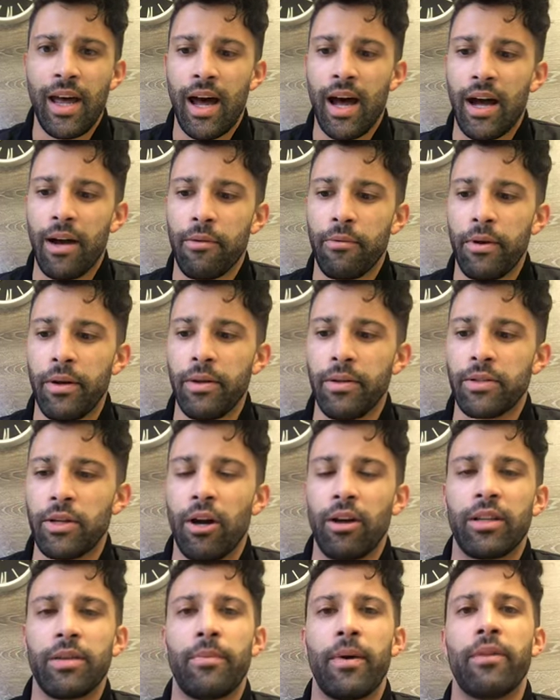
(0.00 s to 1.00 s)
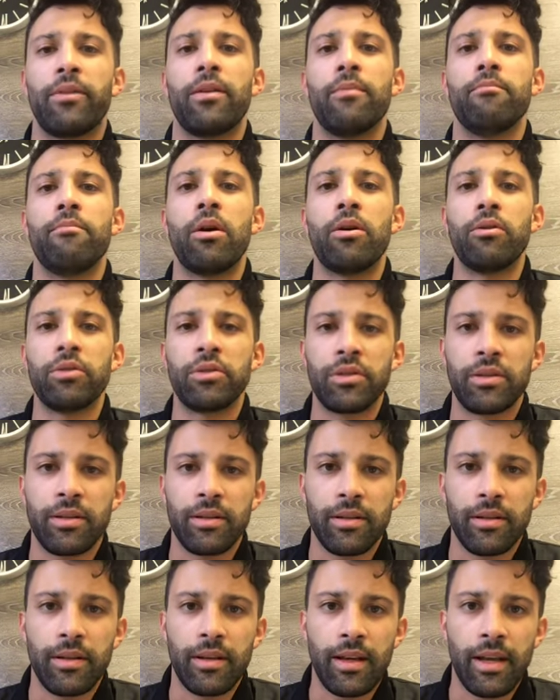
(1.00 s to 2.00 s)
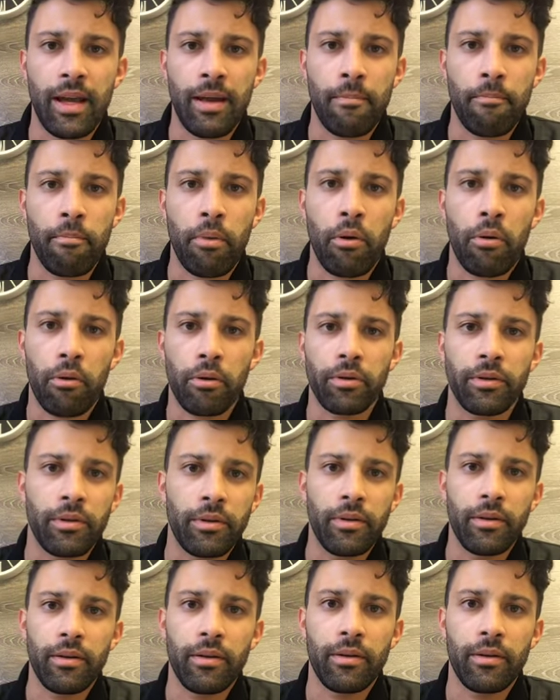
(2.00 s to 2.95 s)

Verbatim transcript: Uh, we talked about the most important